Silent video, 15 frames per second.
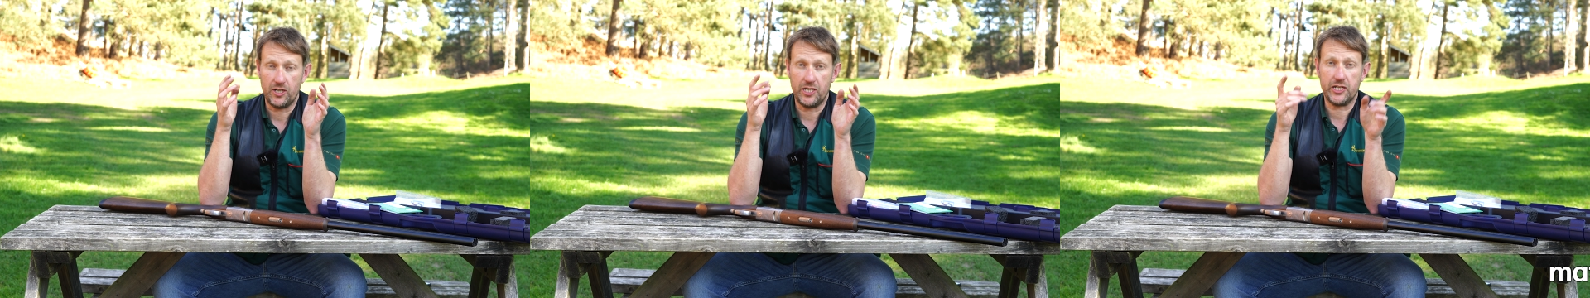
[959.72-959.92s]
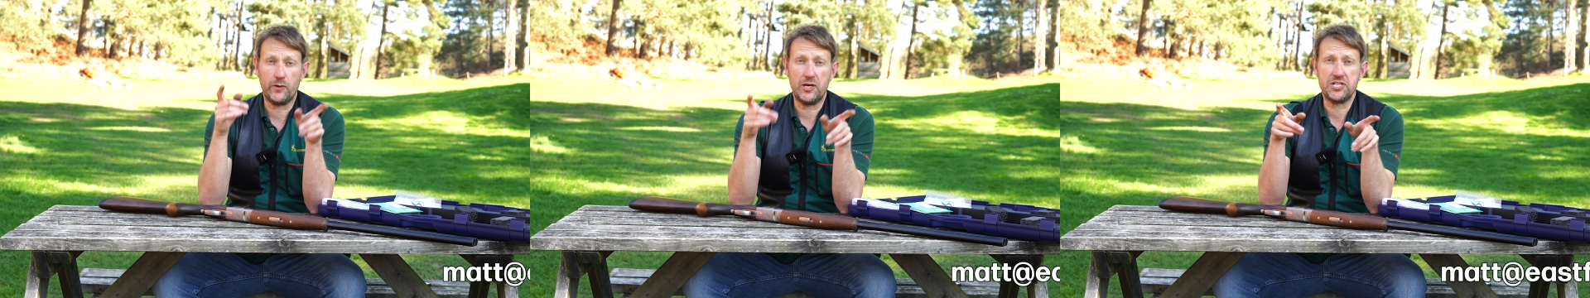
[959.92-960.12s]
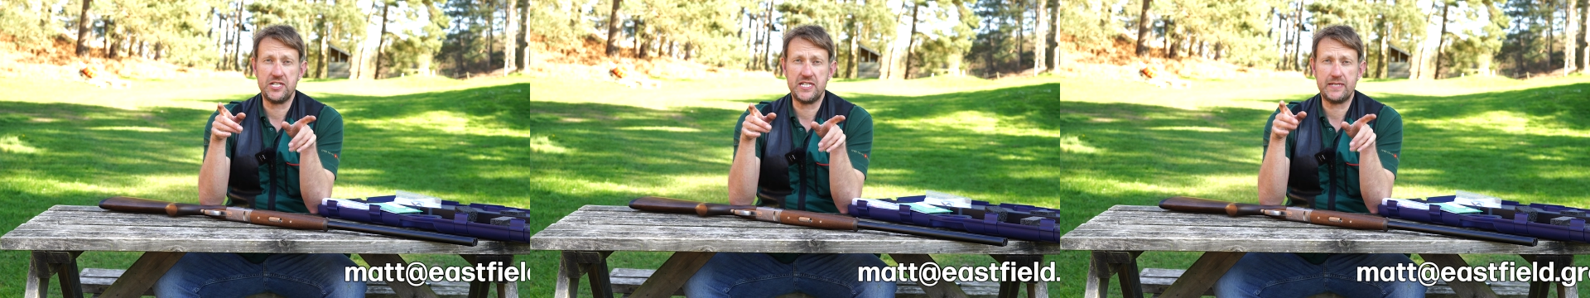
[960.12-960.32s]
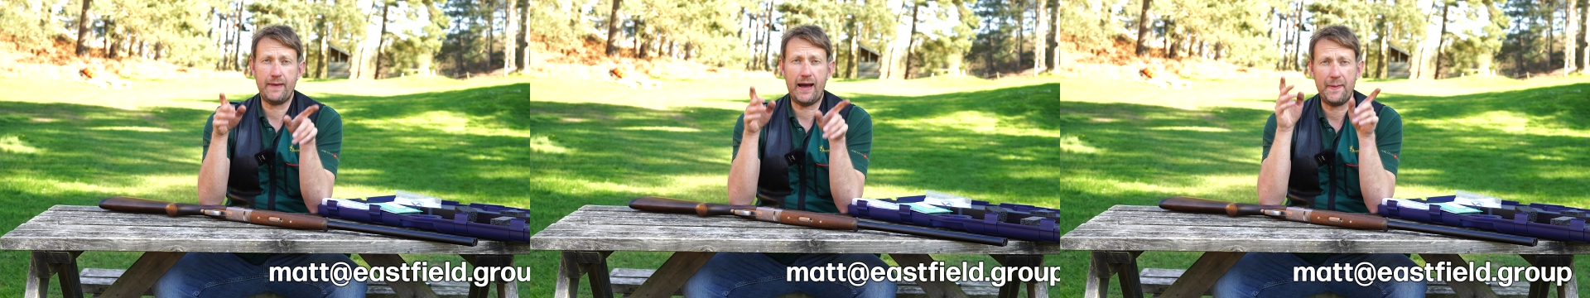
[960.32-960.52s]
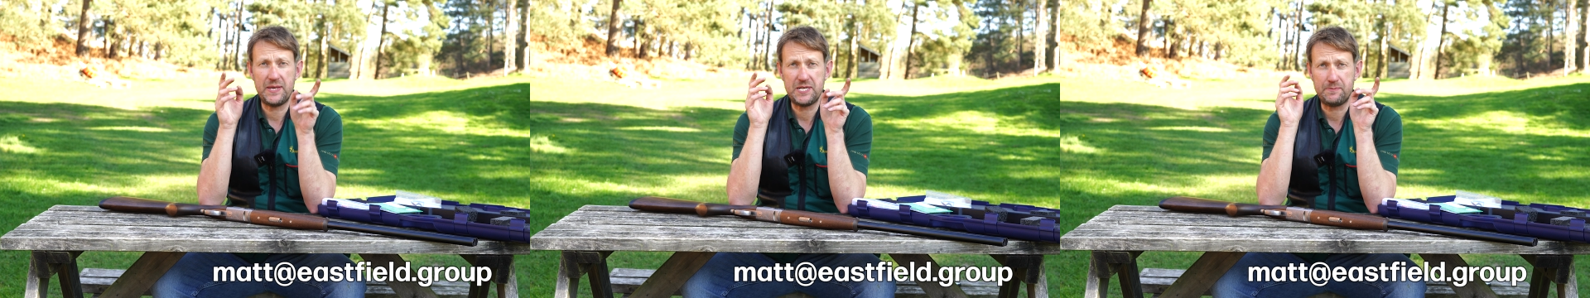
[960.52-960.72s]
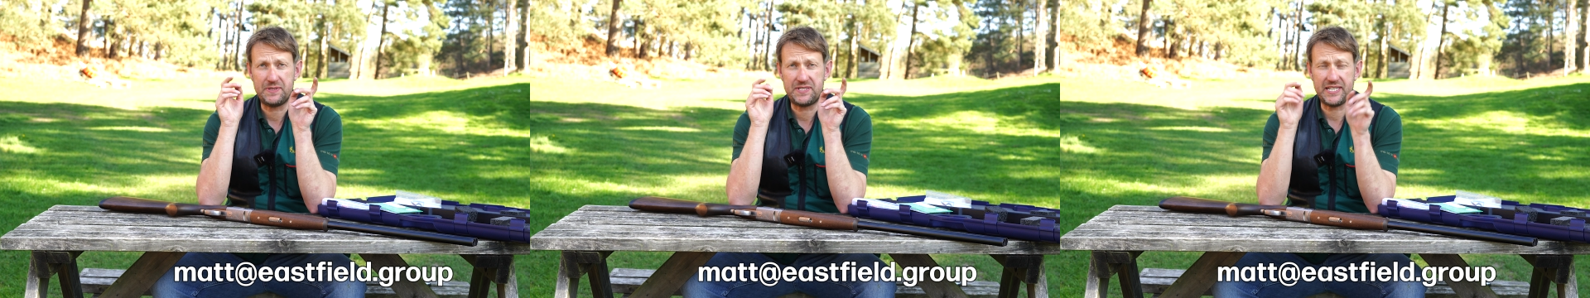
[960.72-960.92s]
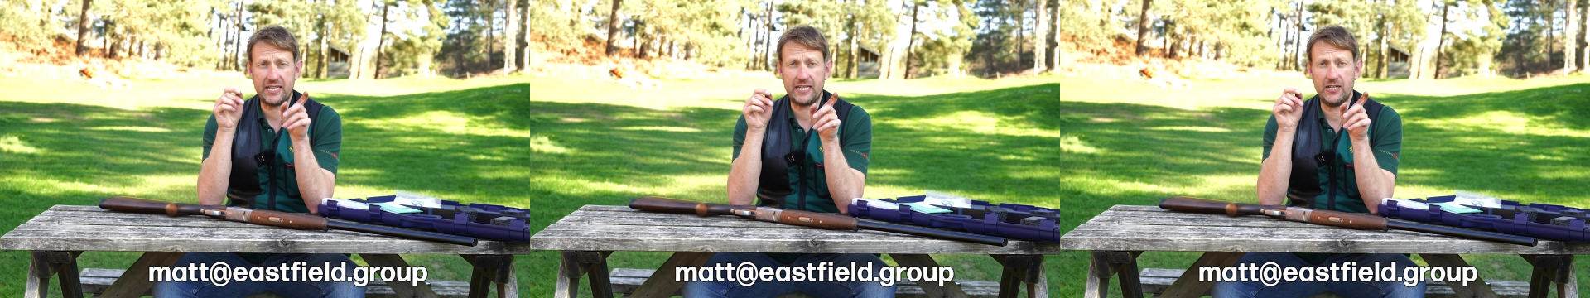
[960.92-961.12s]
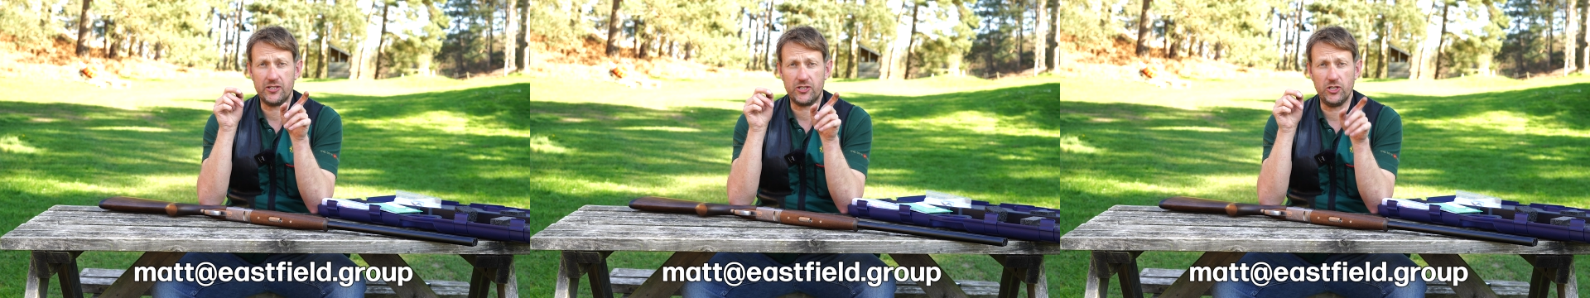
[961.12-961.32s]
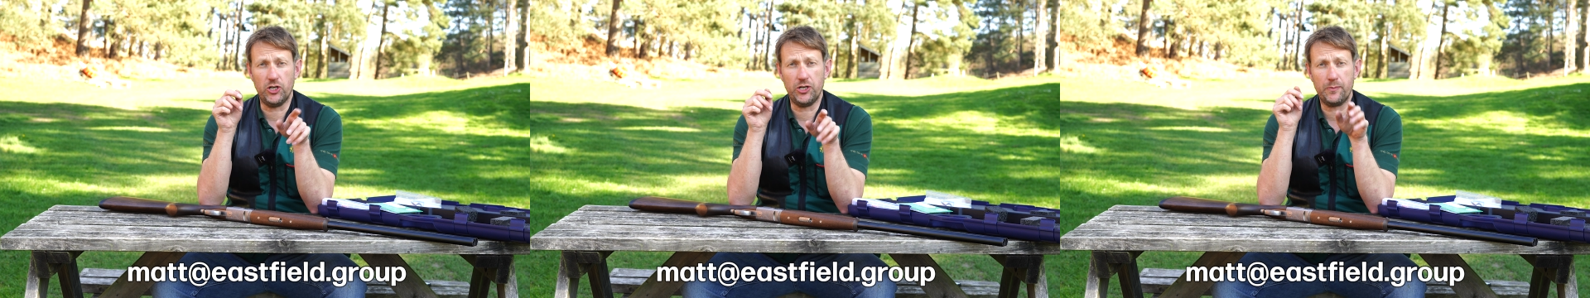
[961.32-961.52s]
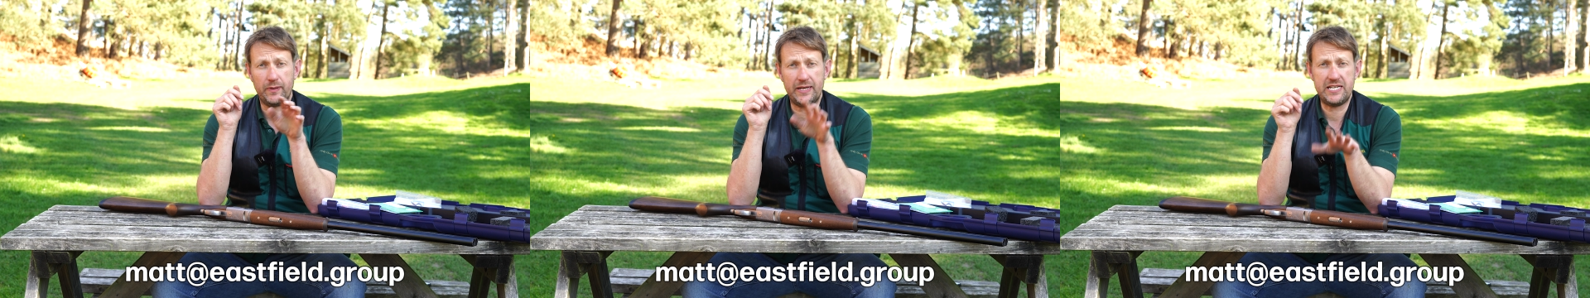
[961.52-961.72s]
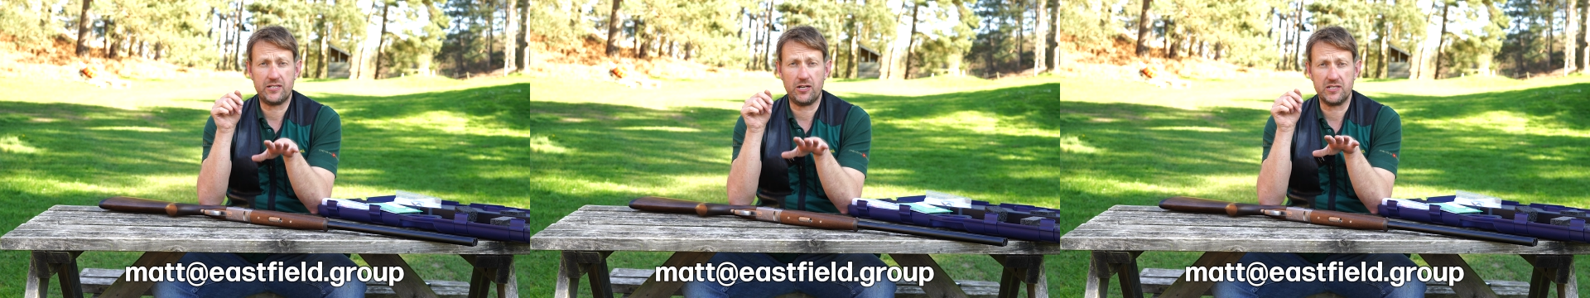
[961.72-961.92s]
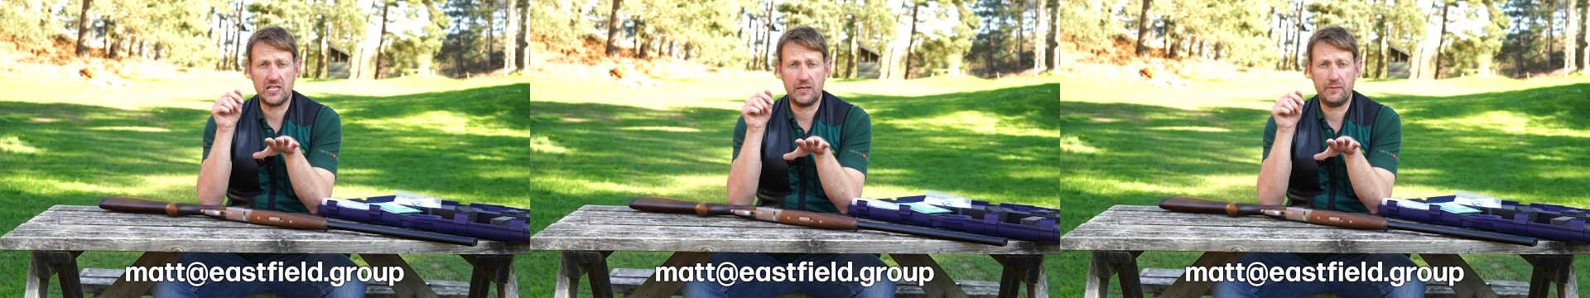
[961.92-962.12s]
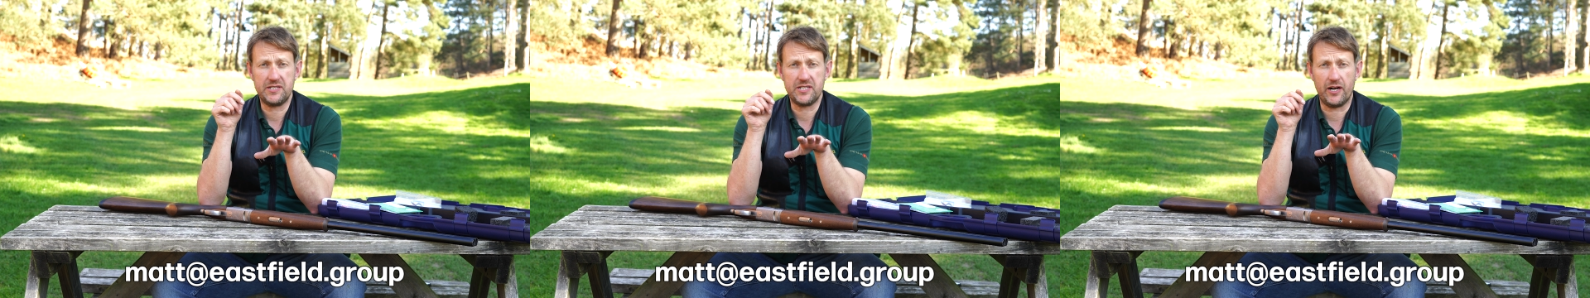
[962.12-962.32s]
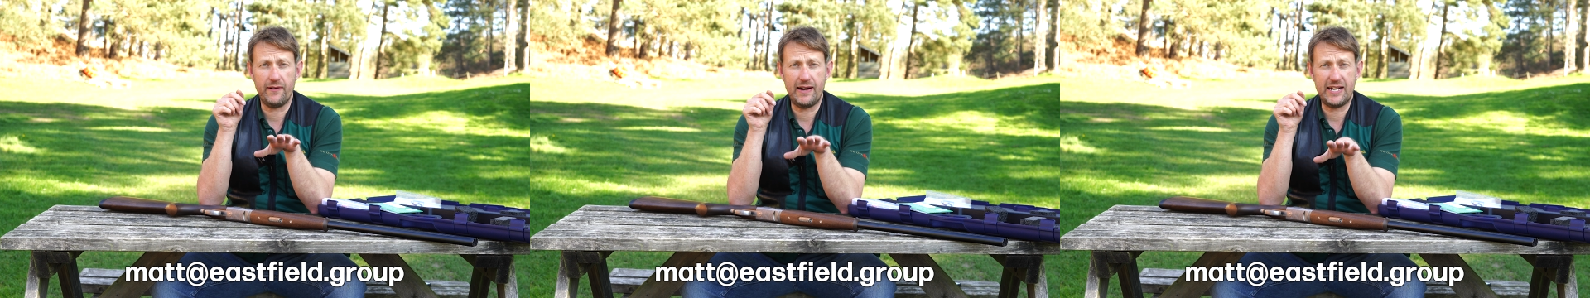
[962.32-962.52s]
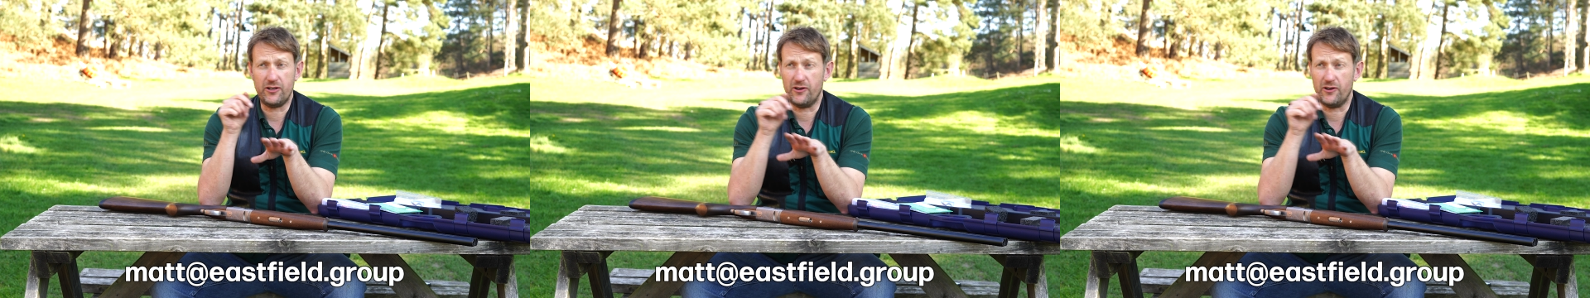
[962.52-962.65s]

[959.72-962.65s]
you've got any questions about this particular gun, please contact me directly,